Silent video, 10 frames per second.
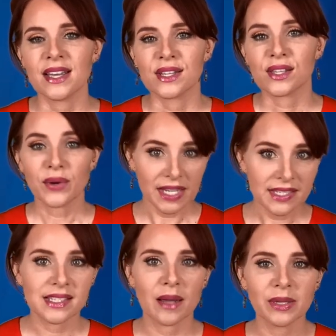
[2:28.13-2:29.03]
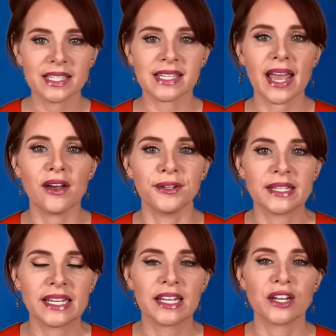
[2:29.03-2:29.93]
So he is doubling down.
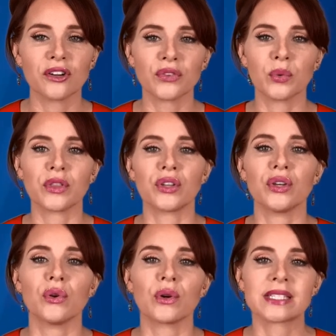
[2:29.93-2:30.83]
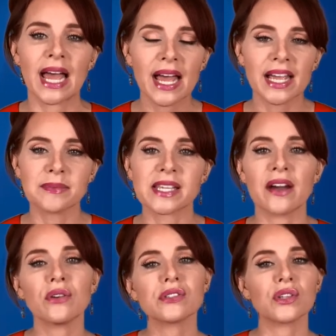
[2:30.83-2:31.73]
In an interview with the New York Times,
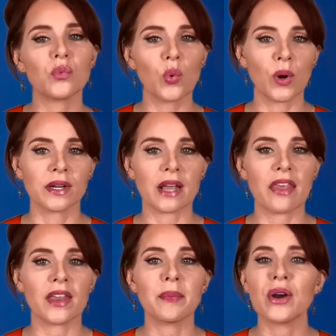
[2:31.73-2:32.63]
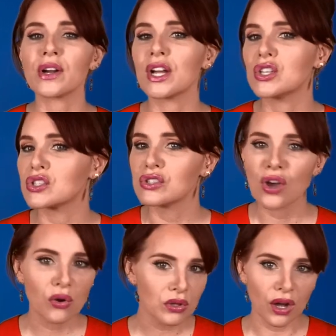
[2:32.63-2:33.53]
Harrelson warned that America is
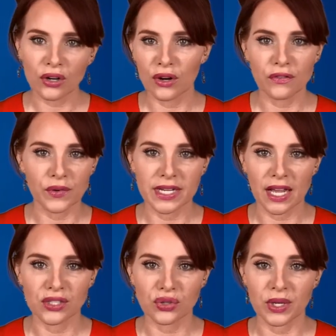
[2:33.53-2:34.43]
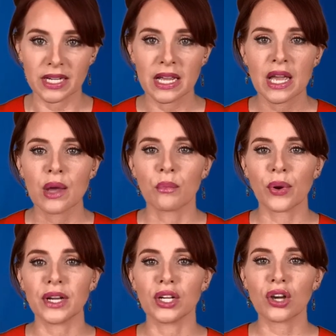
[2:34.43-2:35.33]
no longer a free country,
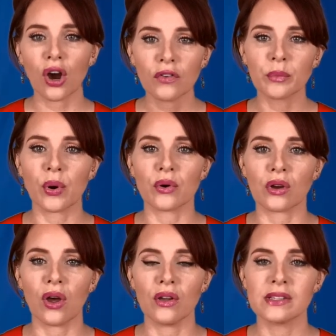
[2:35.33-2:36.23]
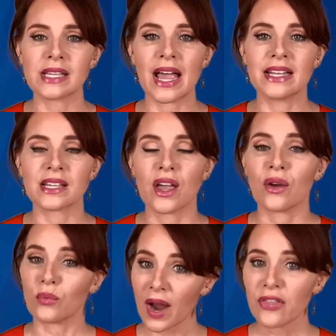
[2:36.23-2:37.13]
branding COVID protocols as
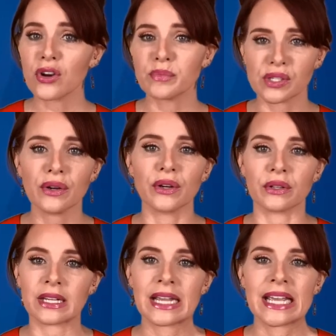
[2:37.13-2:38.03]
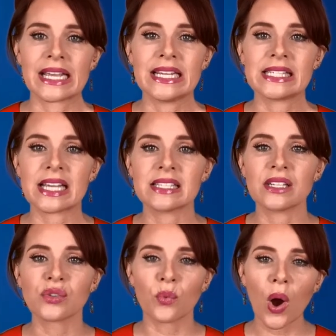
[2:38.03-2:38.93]
rather absurd. He says
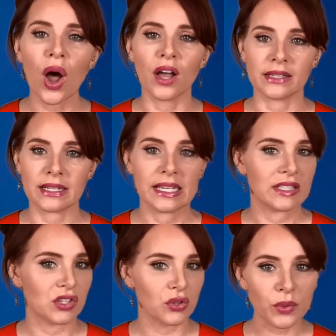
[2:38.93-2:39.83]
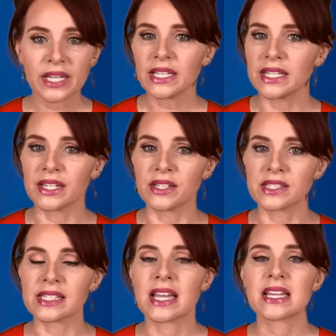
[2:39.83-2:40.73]
it's wrong. It's 3
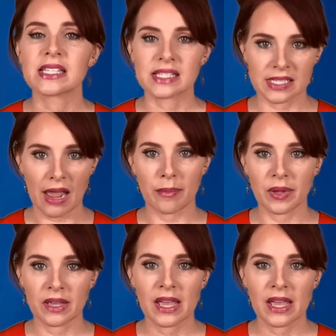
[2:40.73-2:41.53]
years. Stop.